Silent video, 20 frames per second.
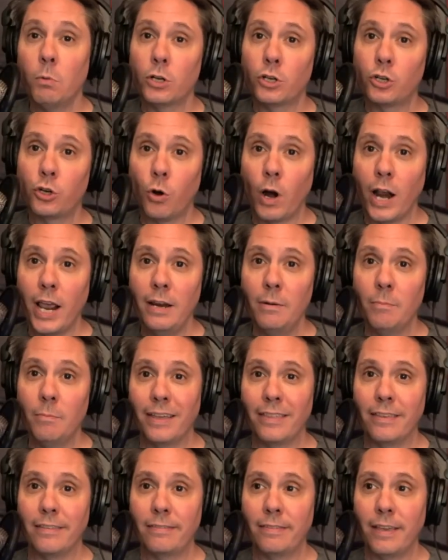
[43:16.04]
were trained
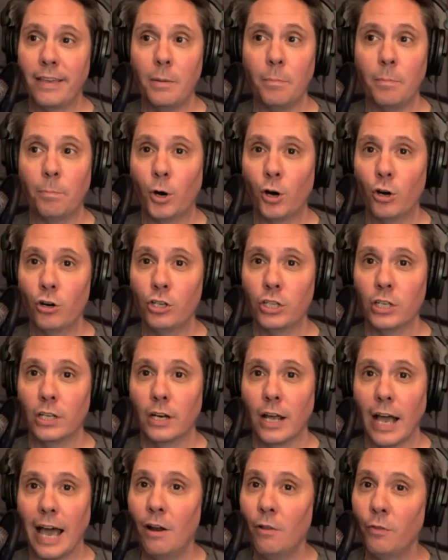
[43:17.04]
by the same
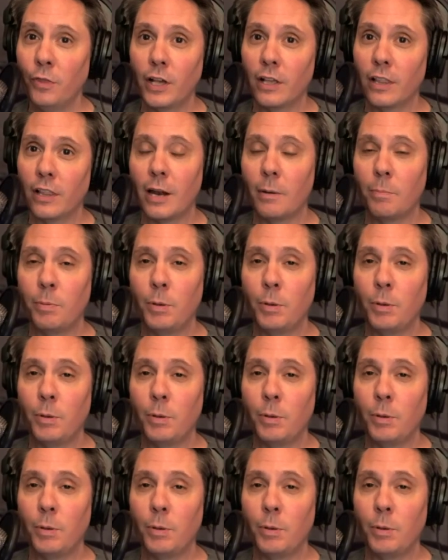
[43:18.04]
person. I don't think a lot of